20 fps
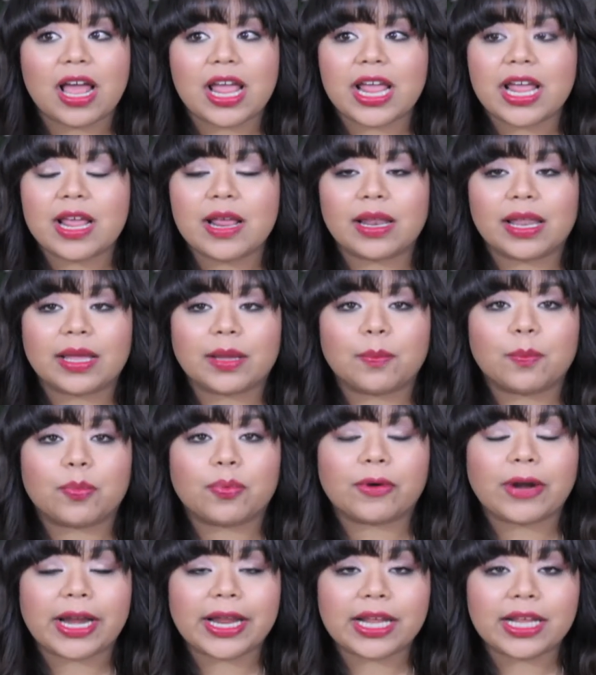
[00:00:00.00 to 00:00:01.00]
It like
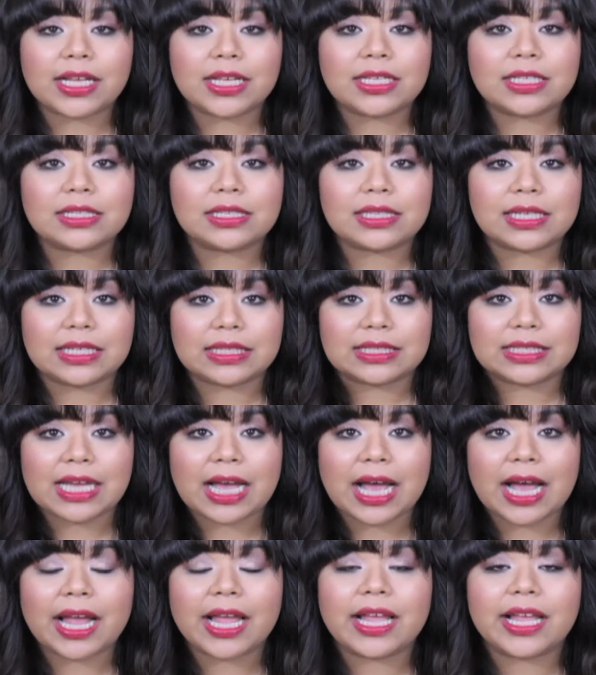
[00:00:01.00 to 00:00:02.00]
brightens, it
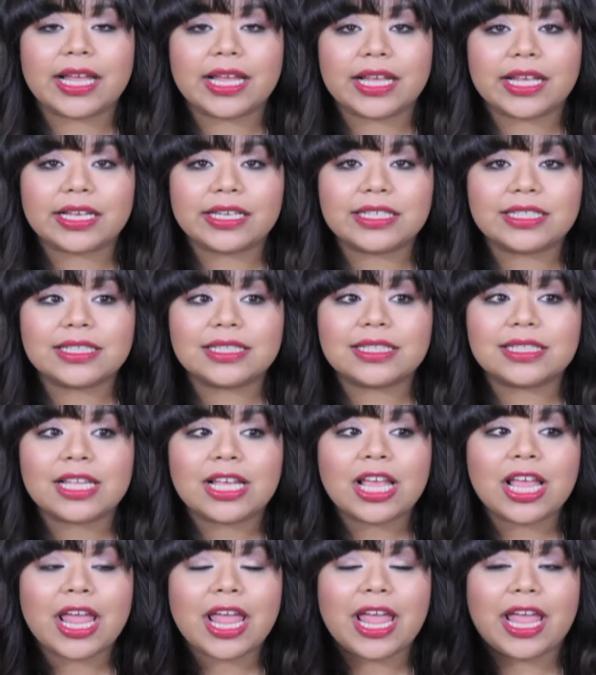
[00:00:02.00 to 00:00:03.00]
tightens,
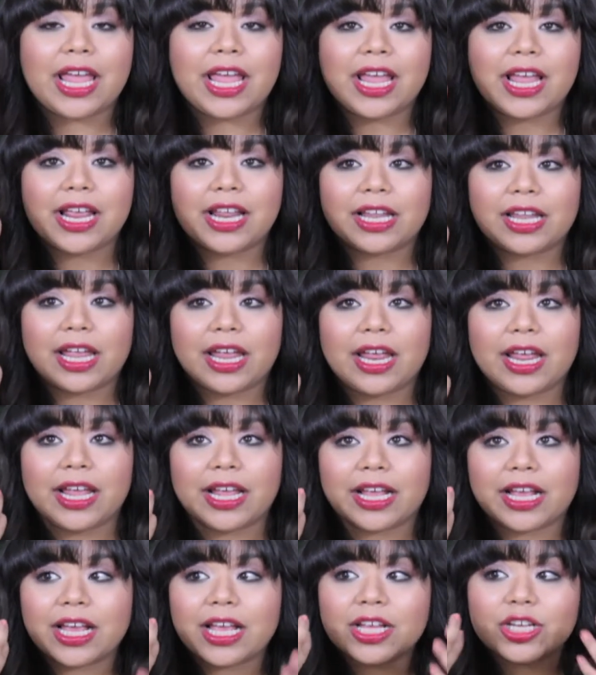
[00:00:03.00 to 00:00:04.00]
it
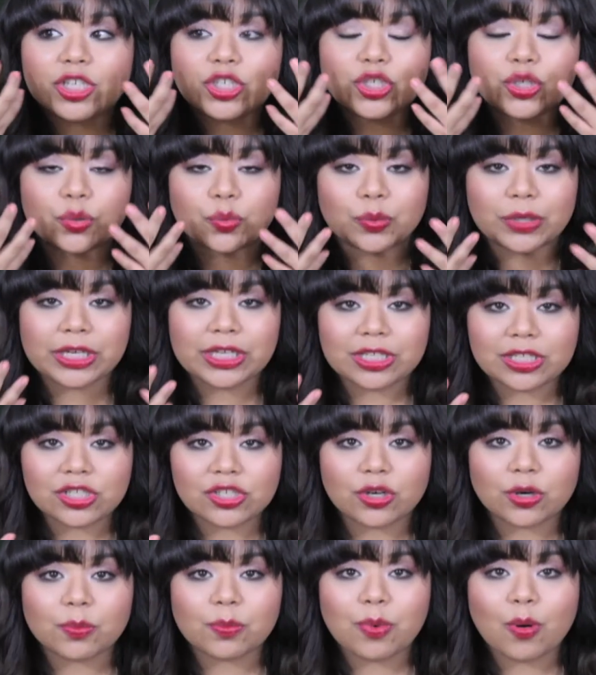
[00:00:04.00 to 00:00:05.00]
like shrinks
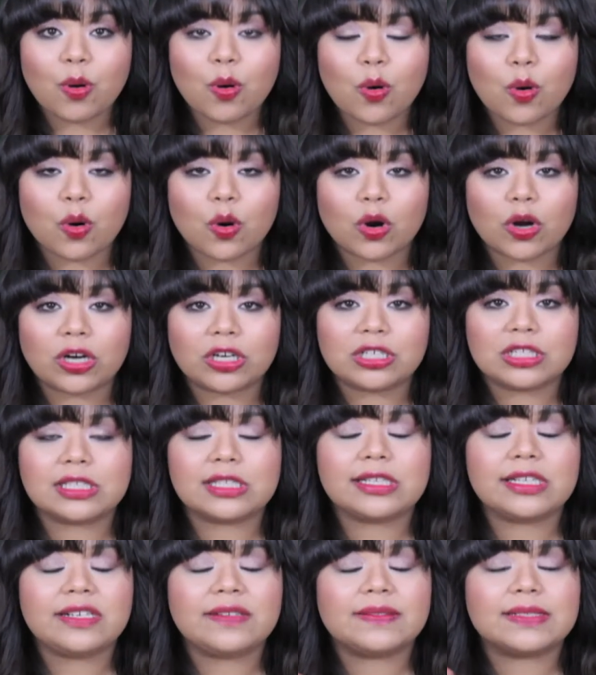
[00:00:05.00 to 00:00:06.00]
your pores,
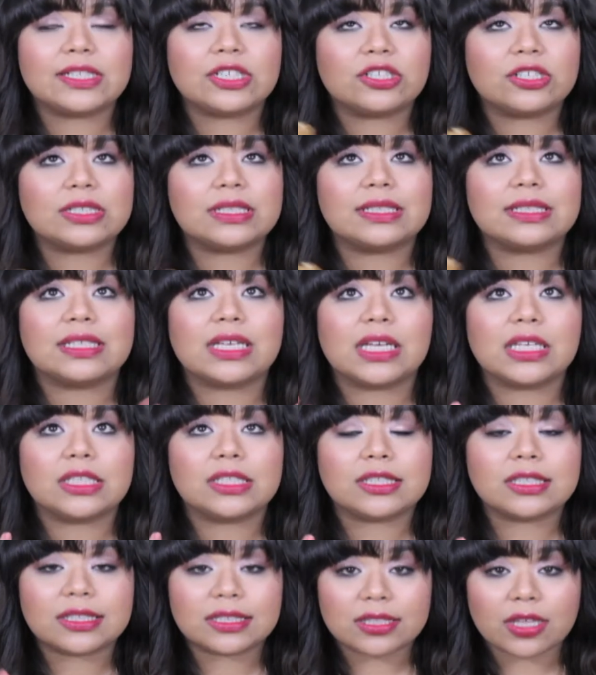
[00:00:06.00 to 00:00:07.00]
leaves your skin
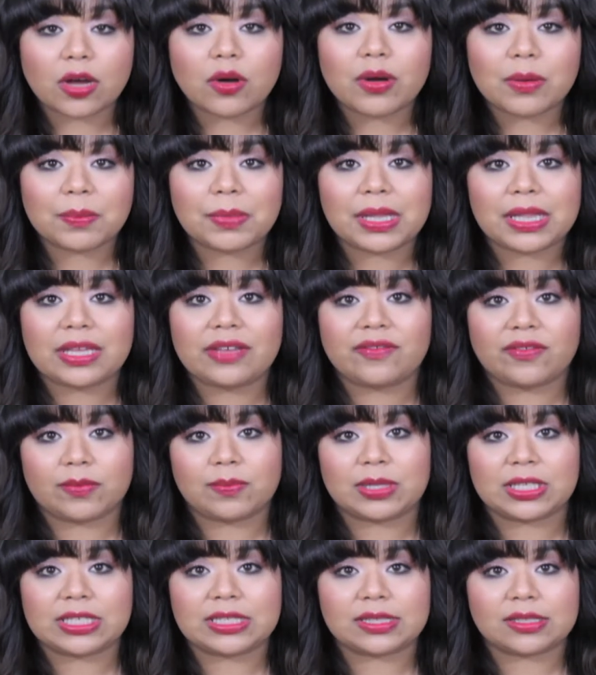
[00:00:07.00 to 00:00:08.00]
so
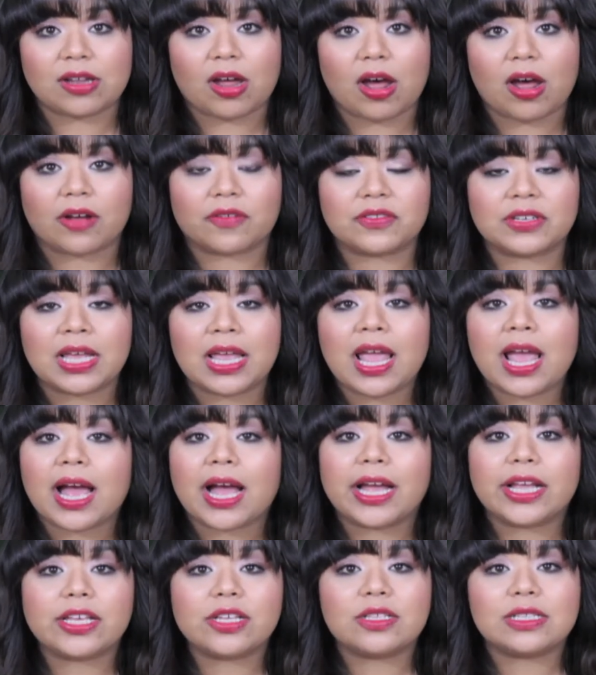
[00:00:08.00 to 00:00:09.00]
unbelievably soft.
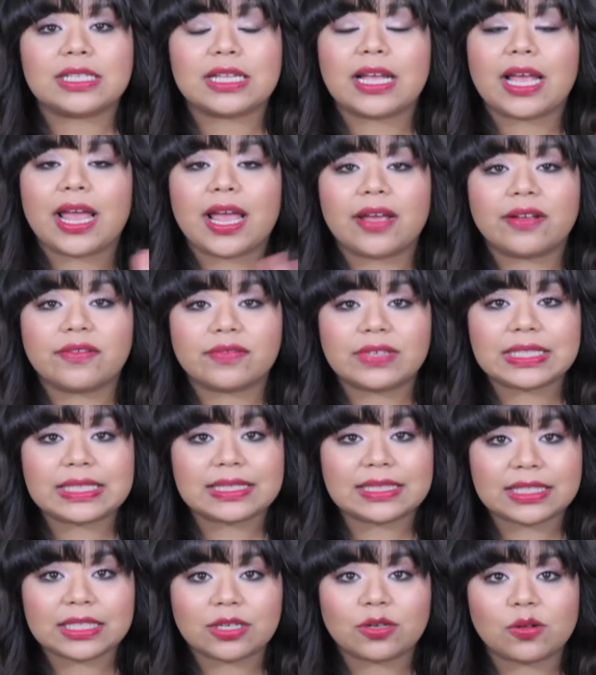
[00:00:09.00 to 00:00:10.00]
I use it every
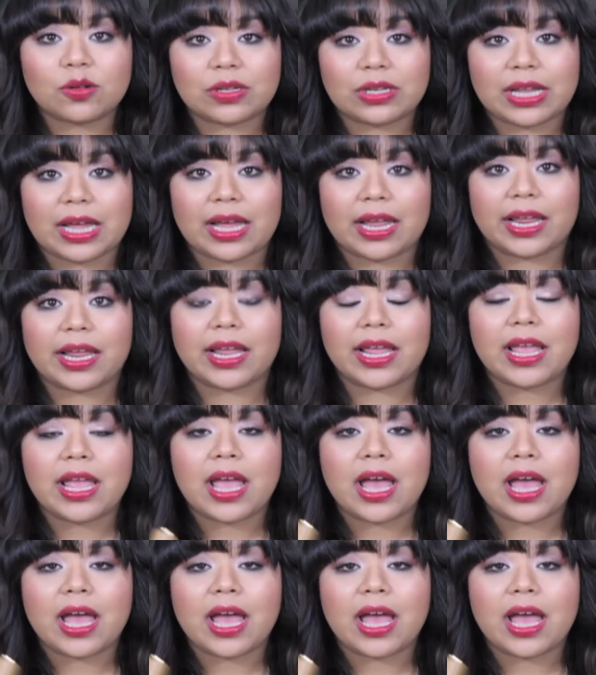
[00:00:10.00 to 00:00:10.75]
single night.